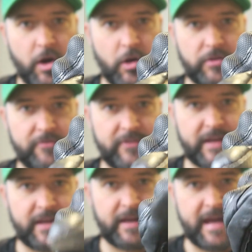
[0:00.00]
on the
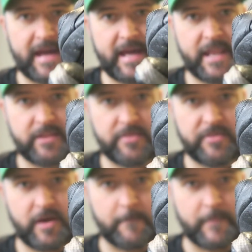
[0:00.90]
finger and the
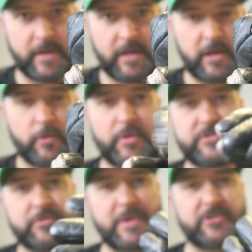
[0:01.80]
thumb,
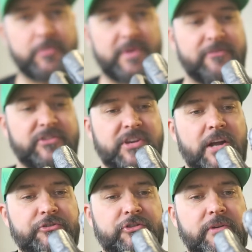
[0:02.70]
which is meant to be for
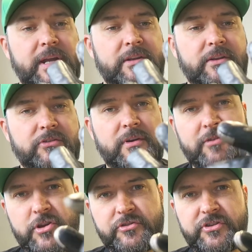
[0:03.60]
touchscreen. So if
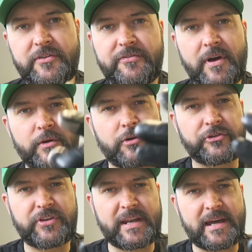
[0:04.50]
you're using your phone or
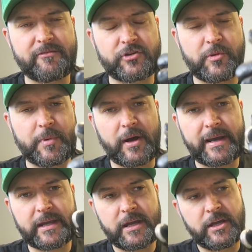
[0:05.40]
sat nav on your
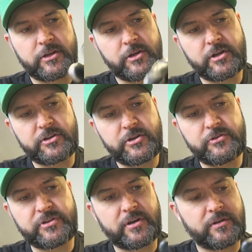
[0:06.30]
bike, you can
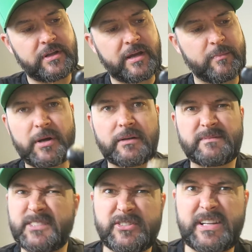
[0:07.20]
use it on there, but
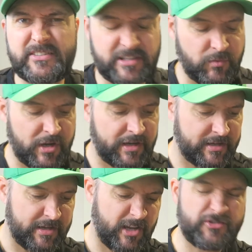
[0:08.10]
it doesn't actually work.
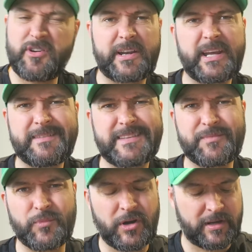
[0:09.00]
I tried it,
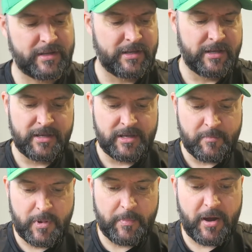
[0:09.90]
didn't work.
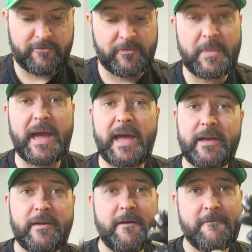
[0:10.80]
But apart from that,
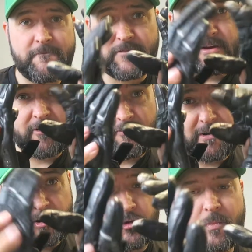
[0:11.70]
very,
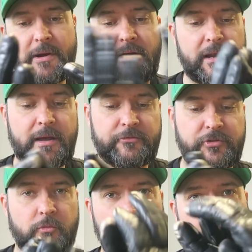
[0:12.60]
very good pair of
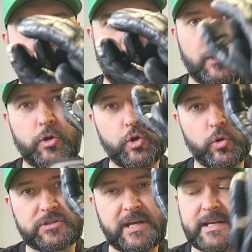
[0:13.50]
gloves. Rucker,
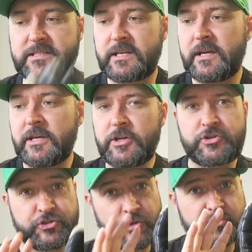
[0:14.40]
Gore-Tex,
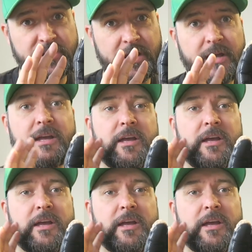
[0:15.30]
shorter,